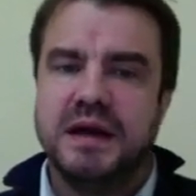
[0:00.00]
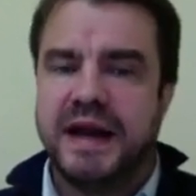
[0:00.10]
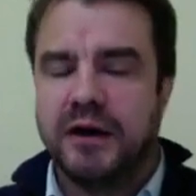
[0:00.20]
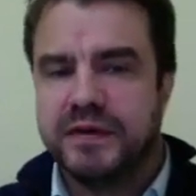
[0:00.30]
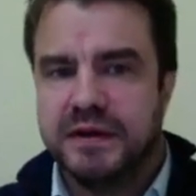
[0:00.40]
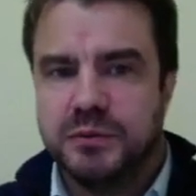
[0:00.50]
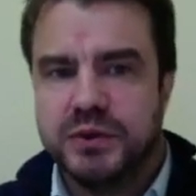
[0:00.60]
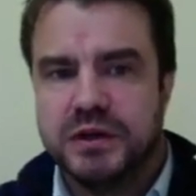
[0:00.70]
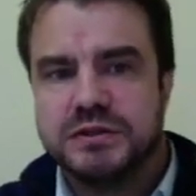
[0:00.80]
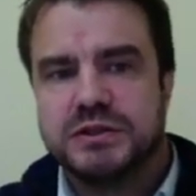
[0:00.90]
Now, then
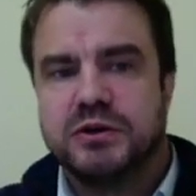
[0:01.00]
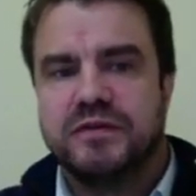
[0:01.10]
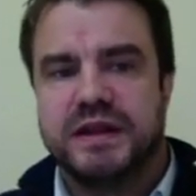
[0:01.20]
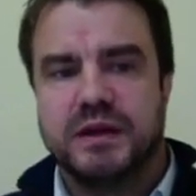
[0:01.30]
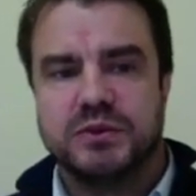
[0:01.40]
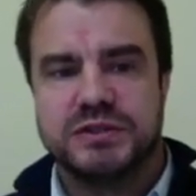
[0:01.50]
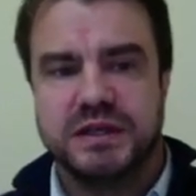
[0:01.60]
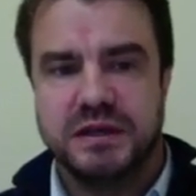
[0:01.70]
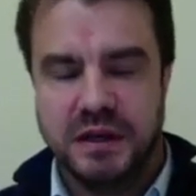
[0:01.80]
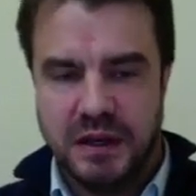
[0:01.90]
we also know that there was
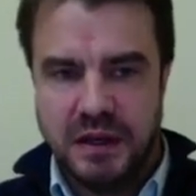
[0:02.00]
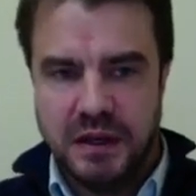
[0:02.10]
the